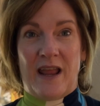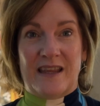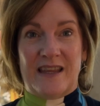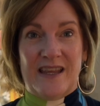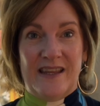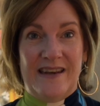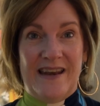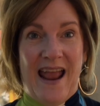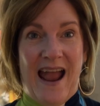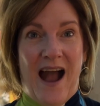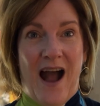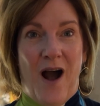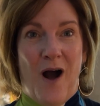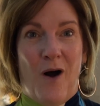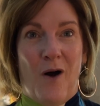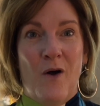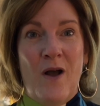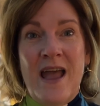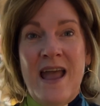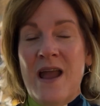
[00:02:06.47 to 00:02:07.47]

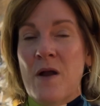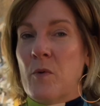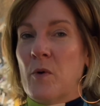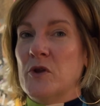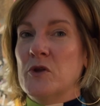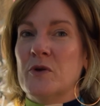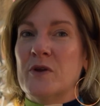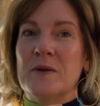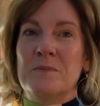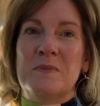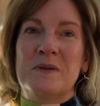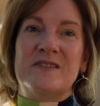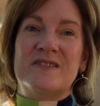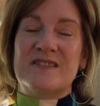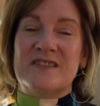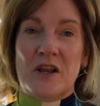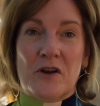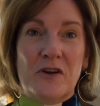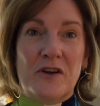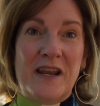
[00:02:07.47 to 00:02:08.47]
Canal, where you can be
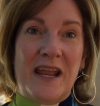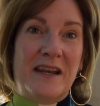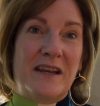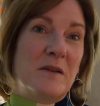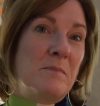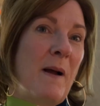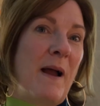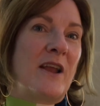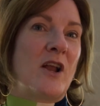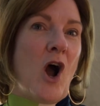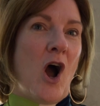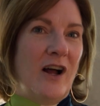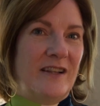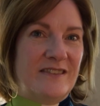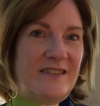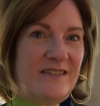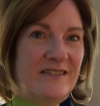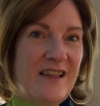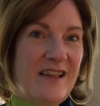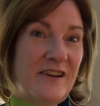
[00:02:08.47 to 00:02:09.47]
serenaded by
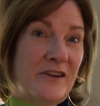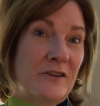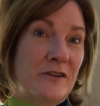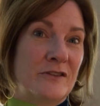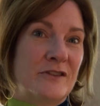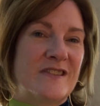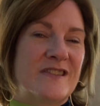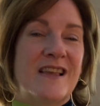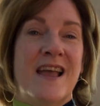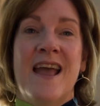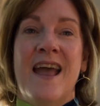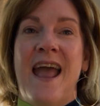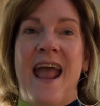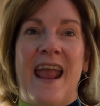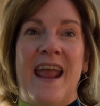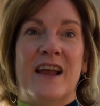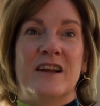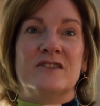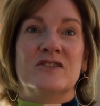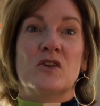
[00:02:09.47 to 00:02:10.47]
gondoliers
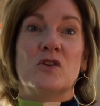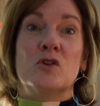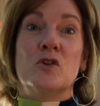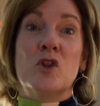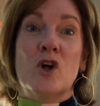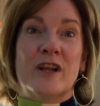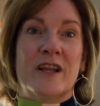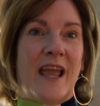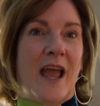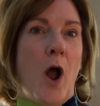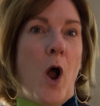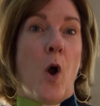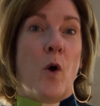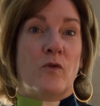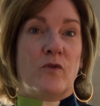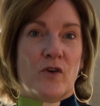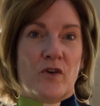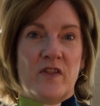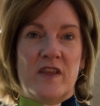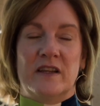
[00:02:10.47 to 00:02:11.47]
and look
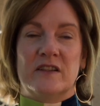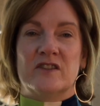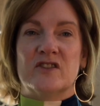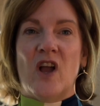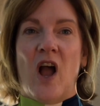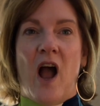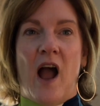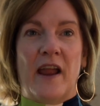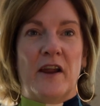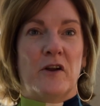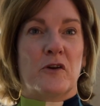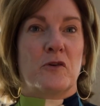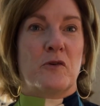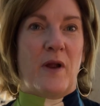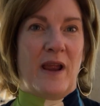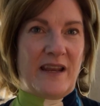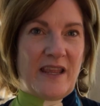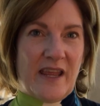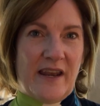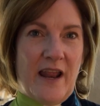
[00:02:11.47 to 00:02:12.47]
over the entire
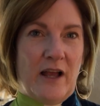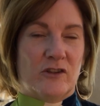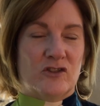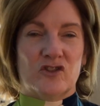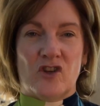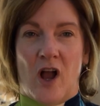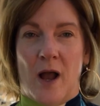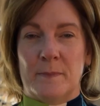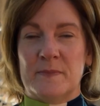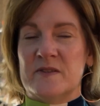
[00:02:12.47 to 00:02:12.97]
Grand Canal Shops